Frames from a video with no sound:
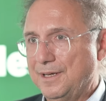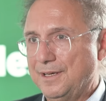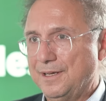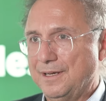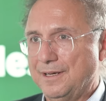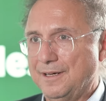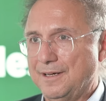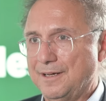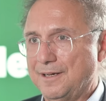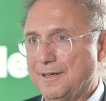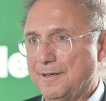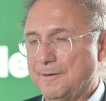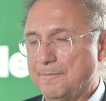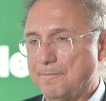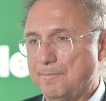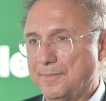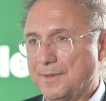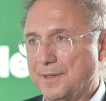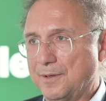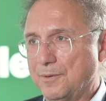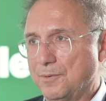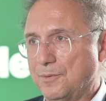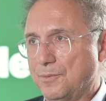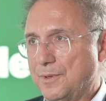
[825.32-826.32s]

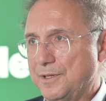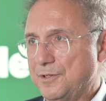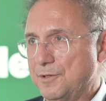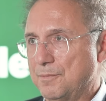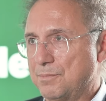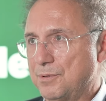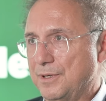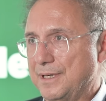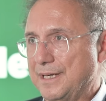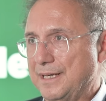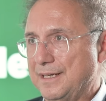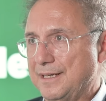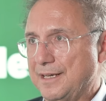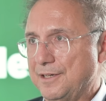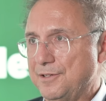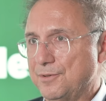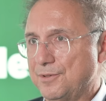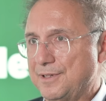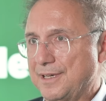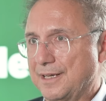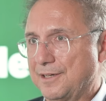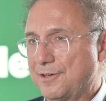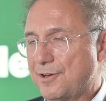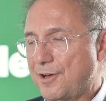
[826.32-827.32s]
bring in a new
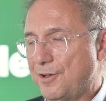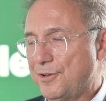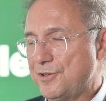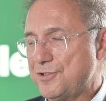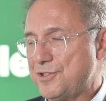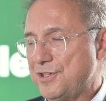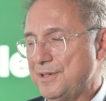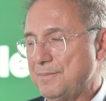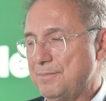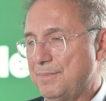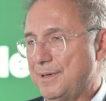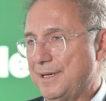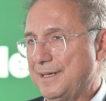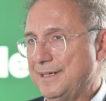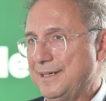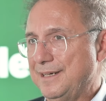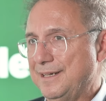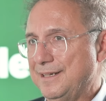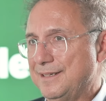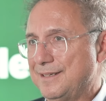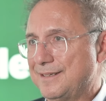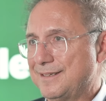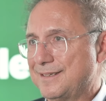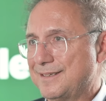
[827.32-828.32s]
technology, but
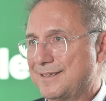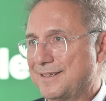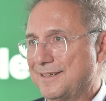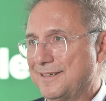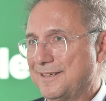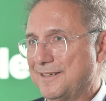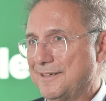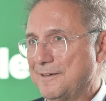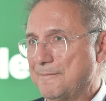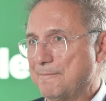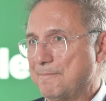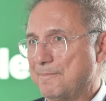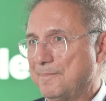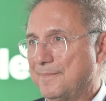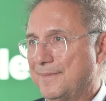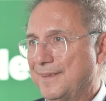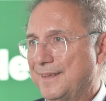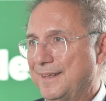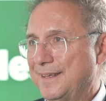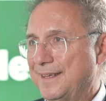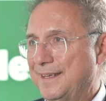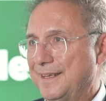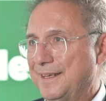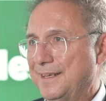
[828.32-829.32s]
it's
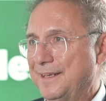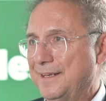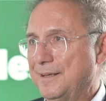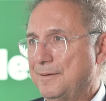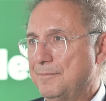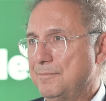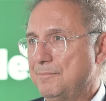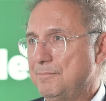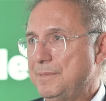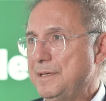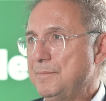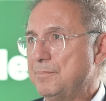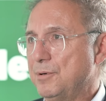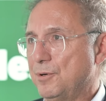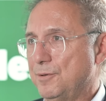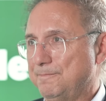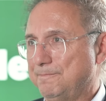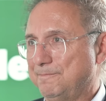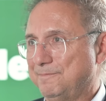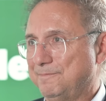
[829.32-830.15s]
people.